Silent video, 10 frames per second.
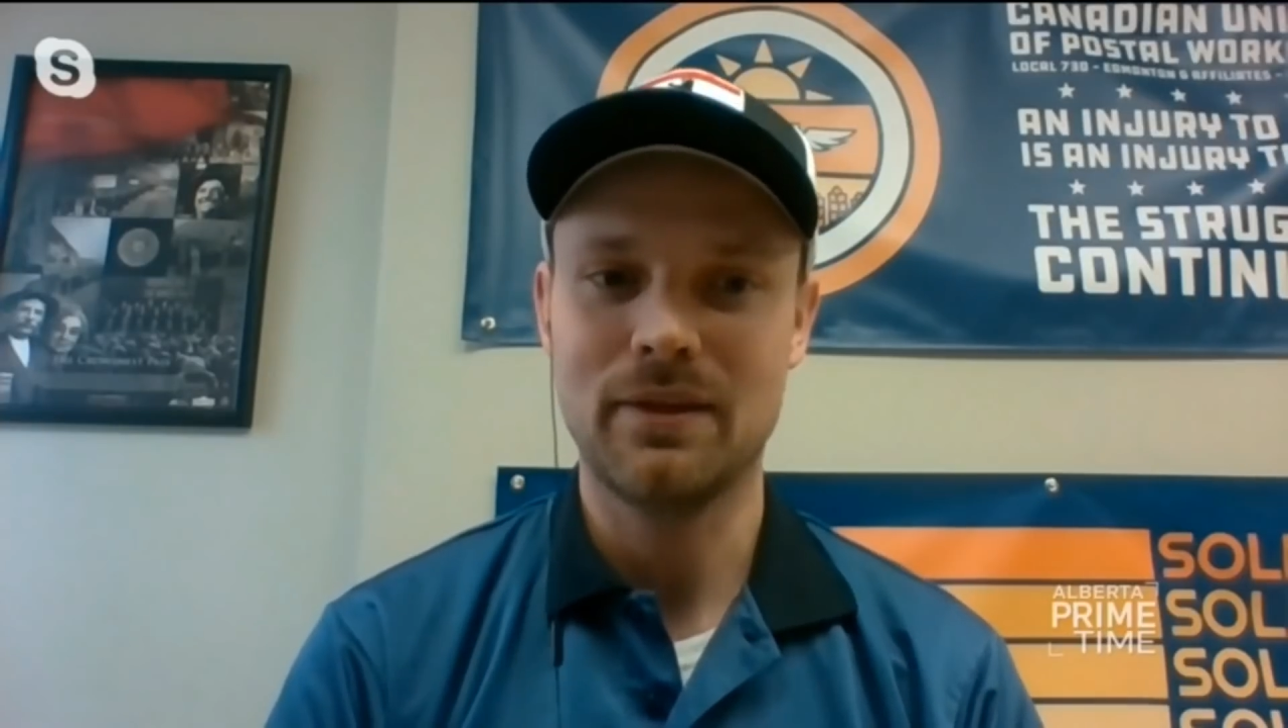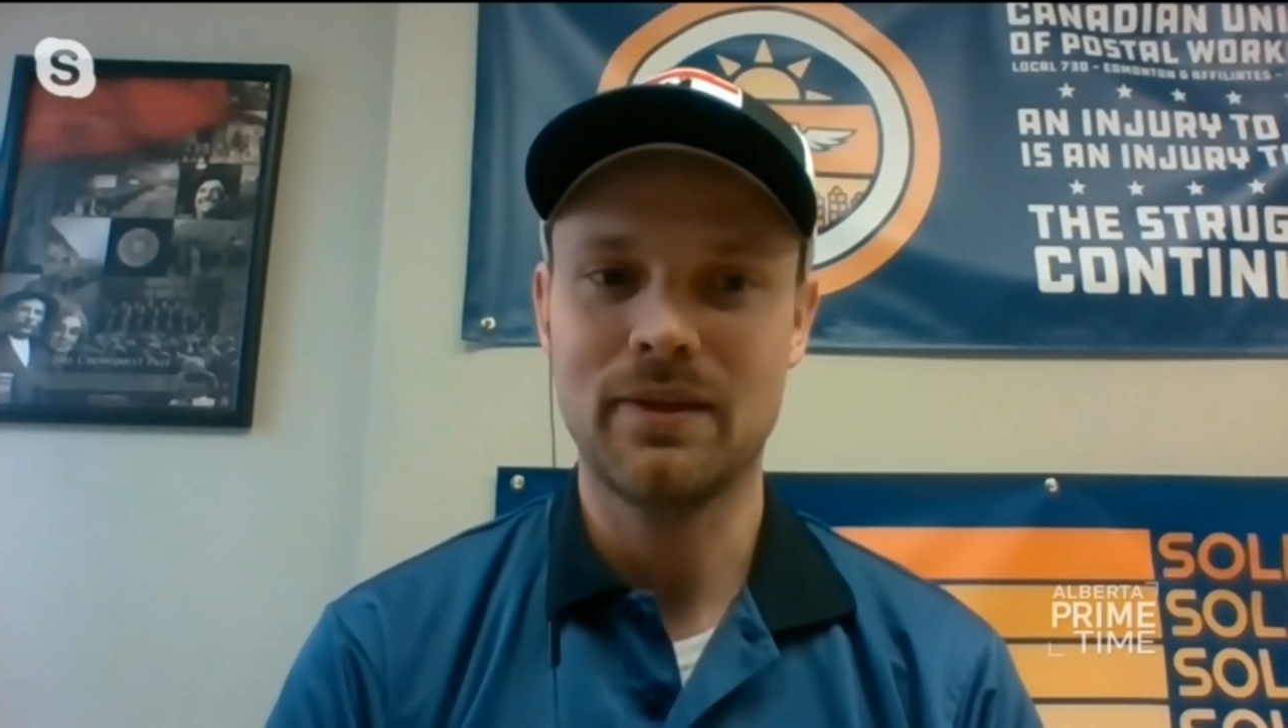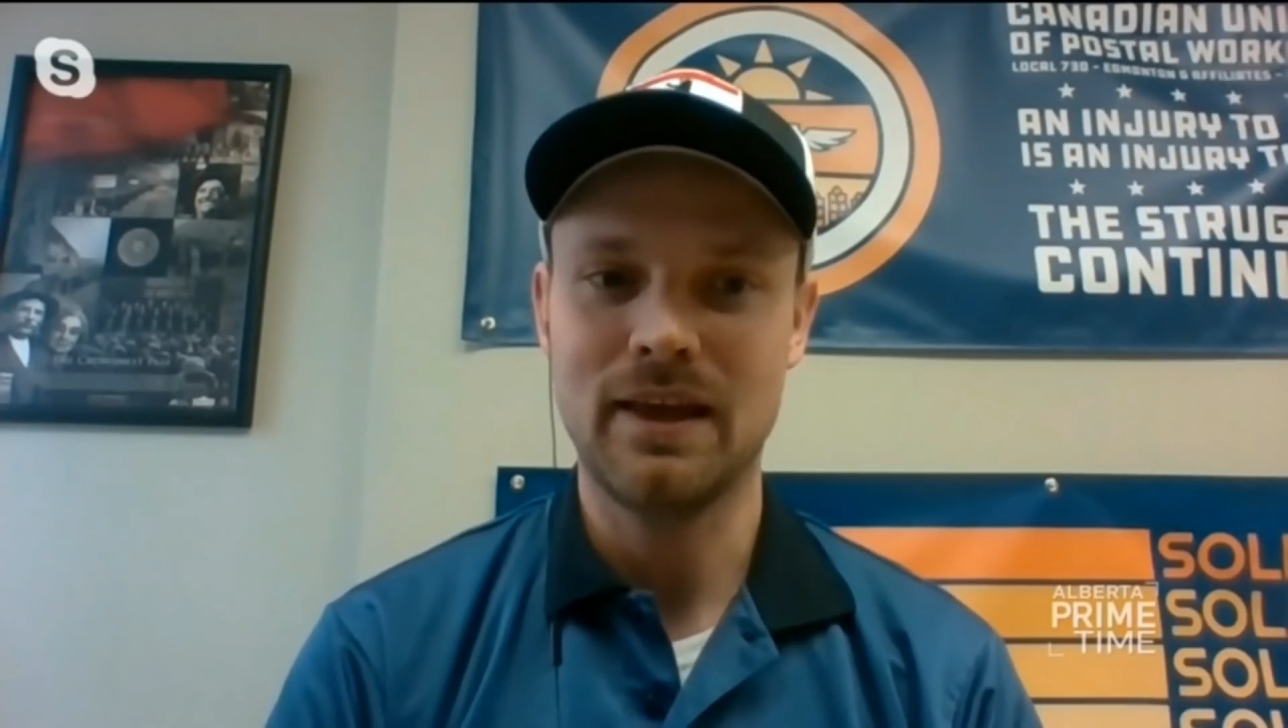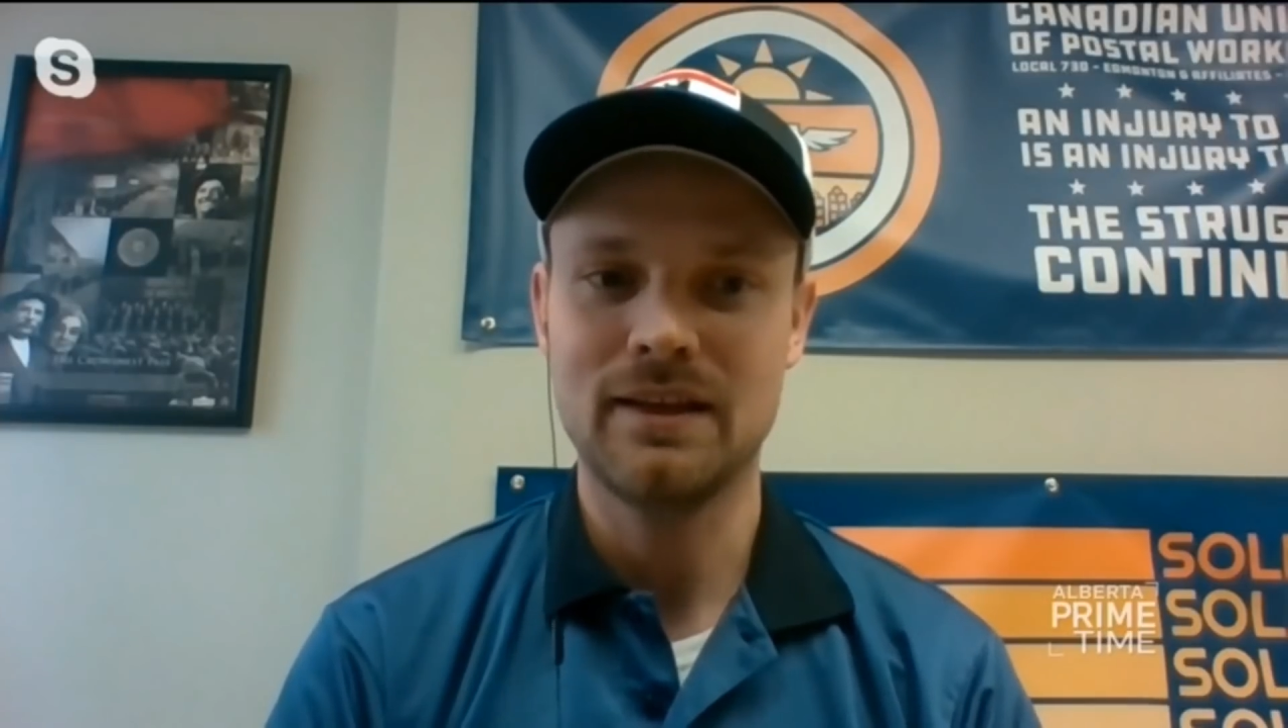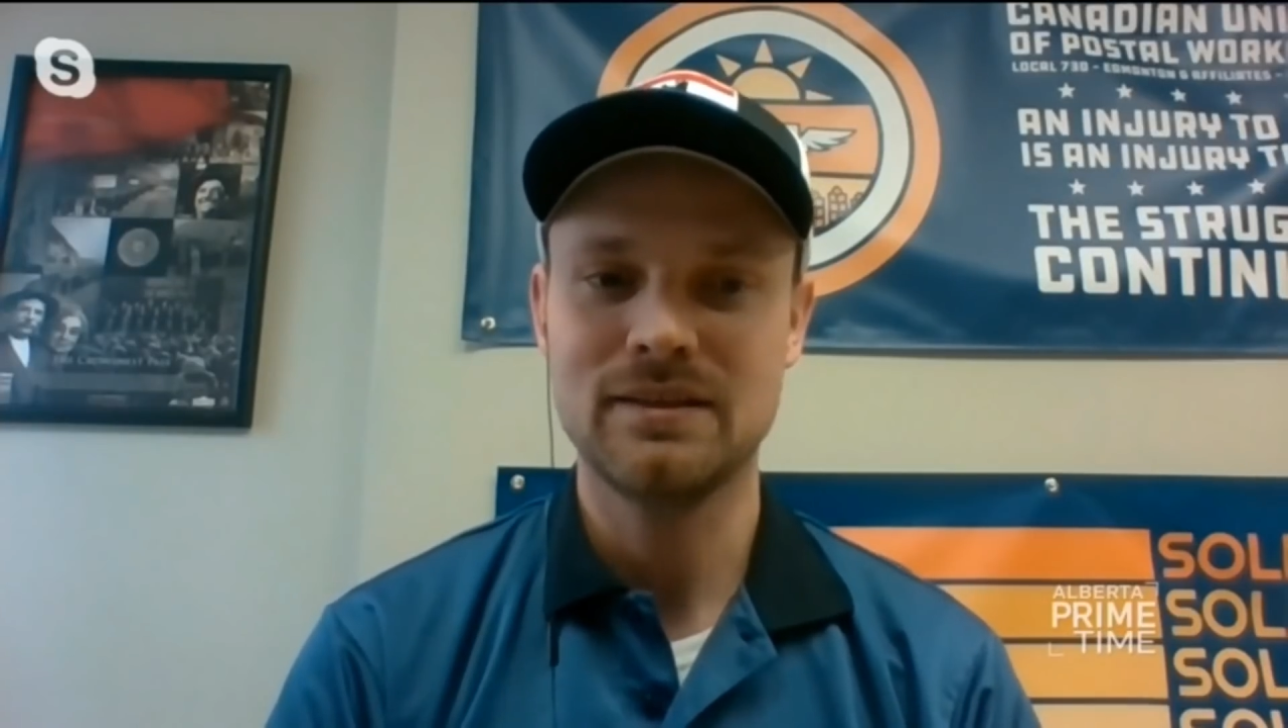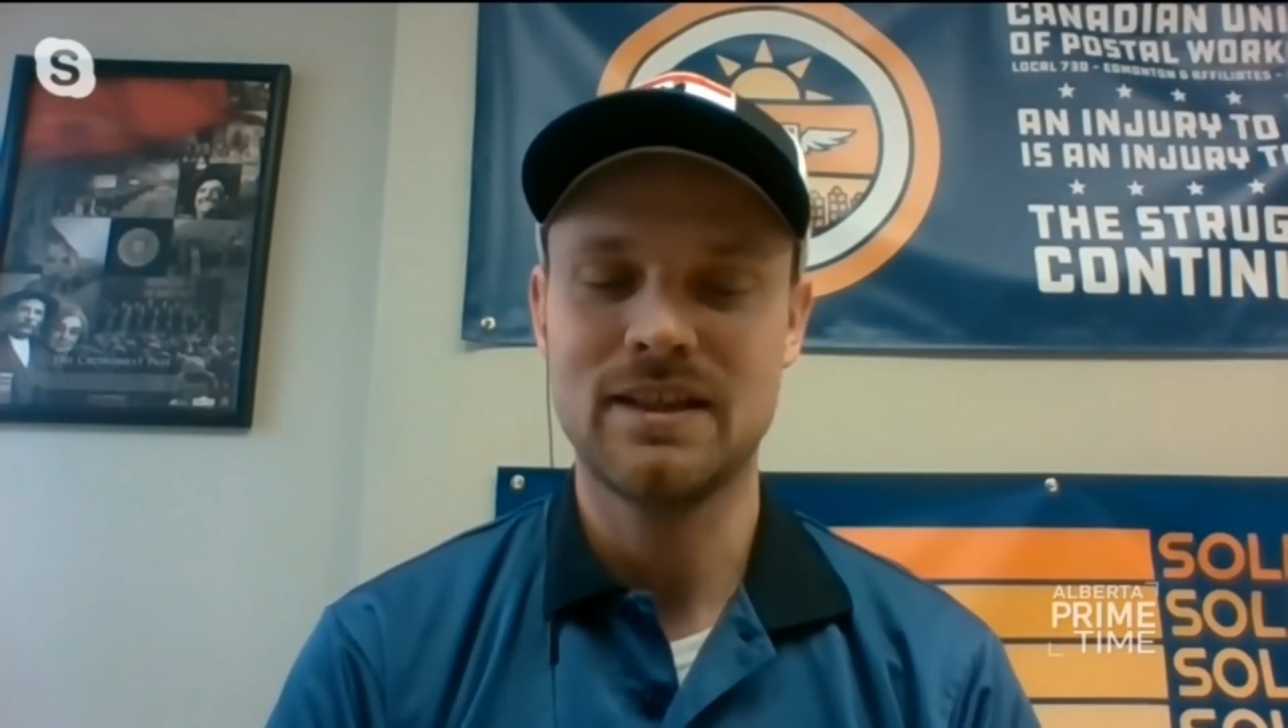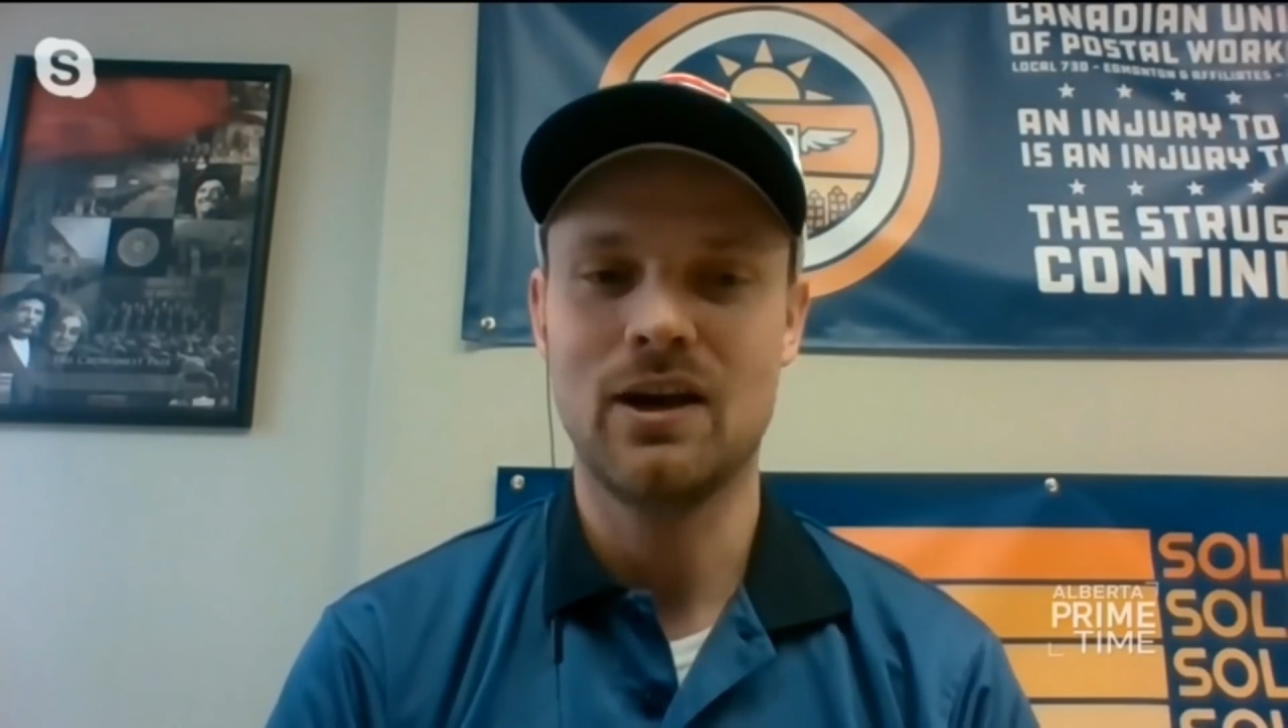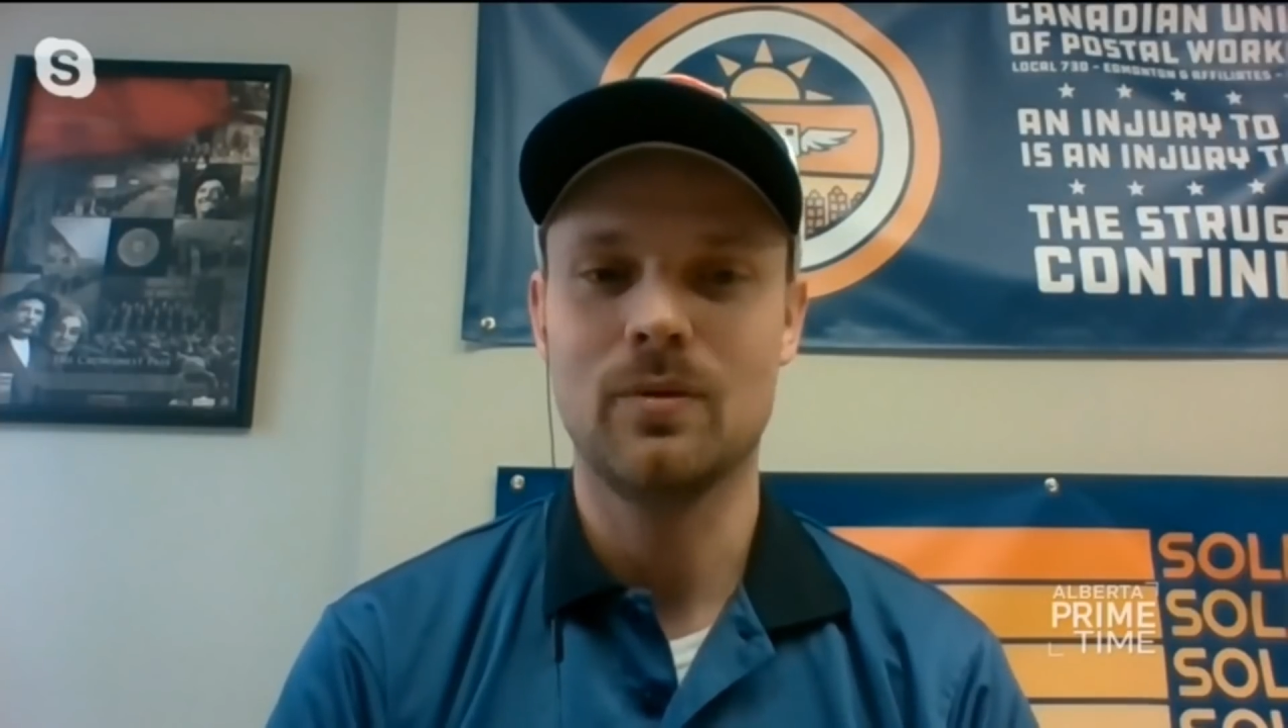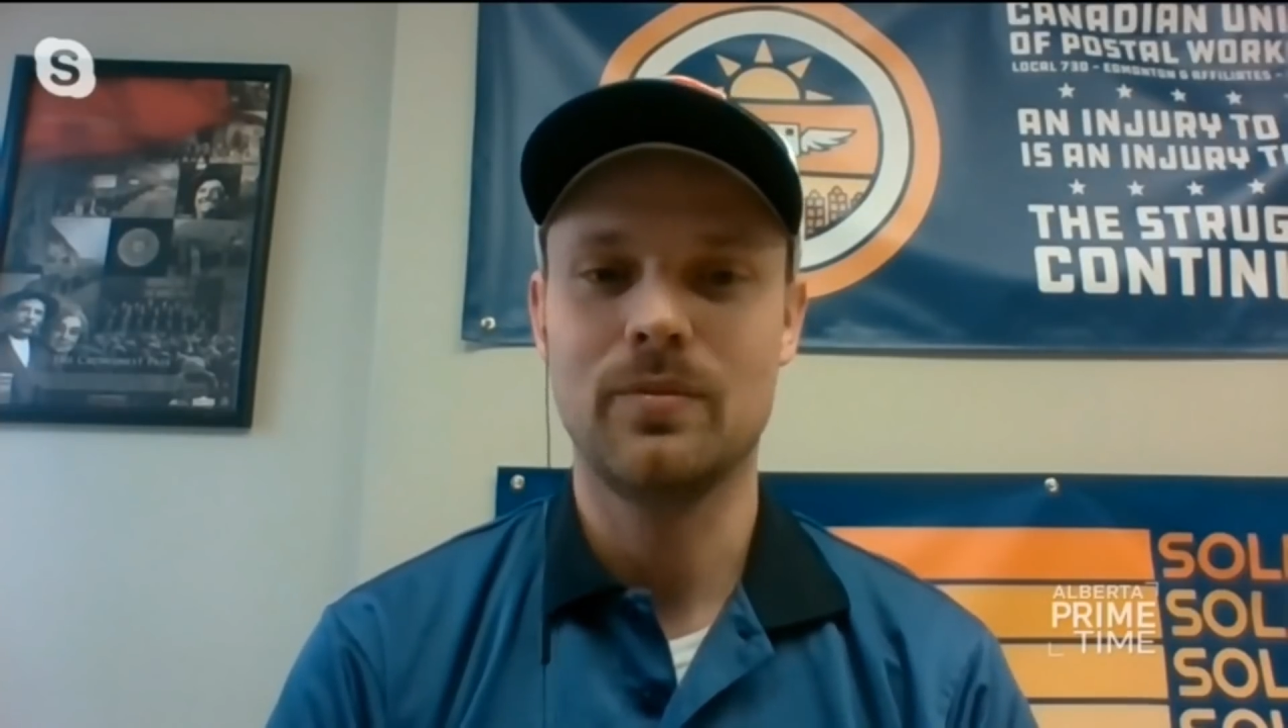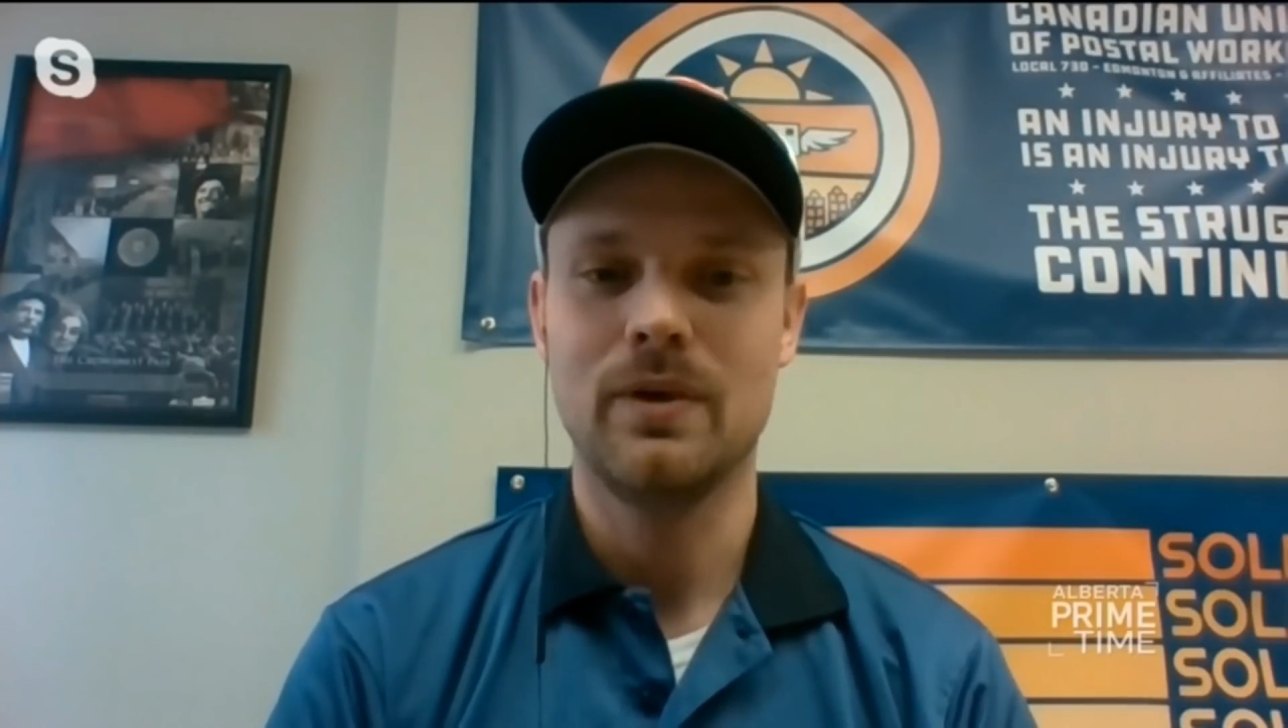thing to
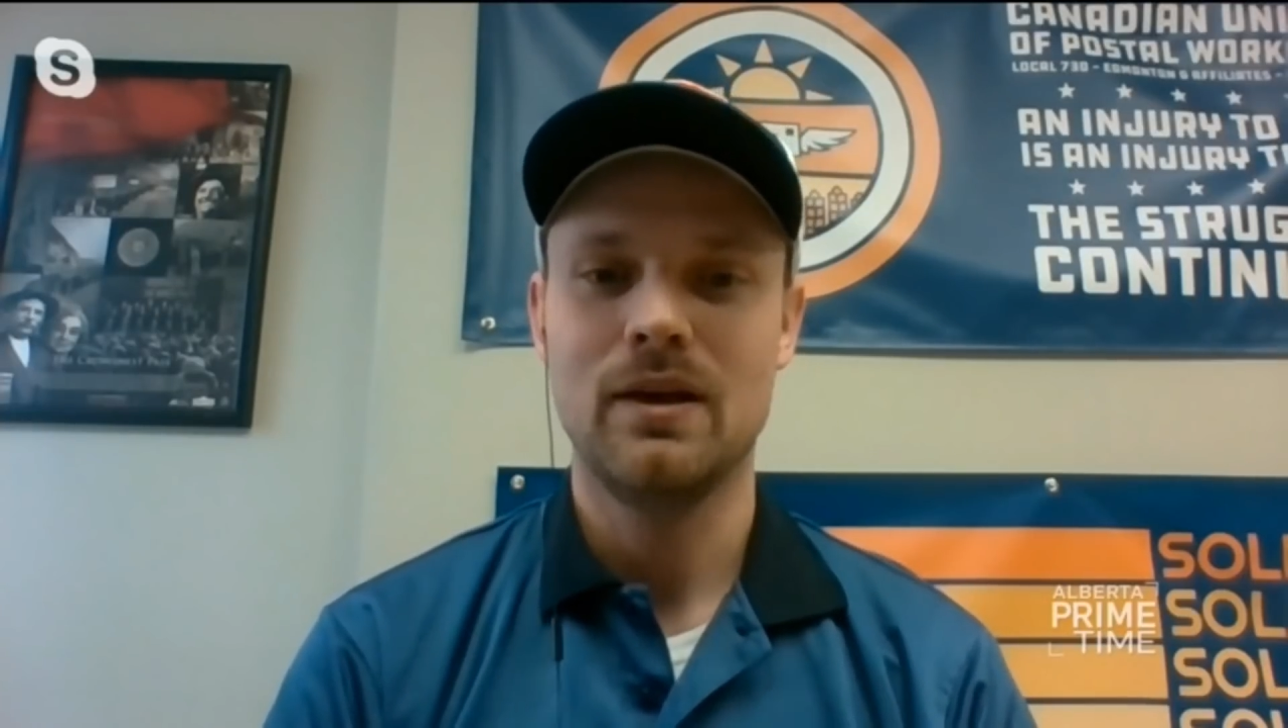help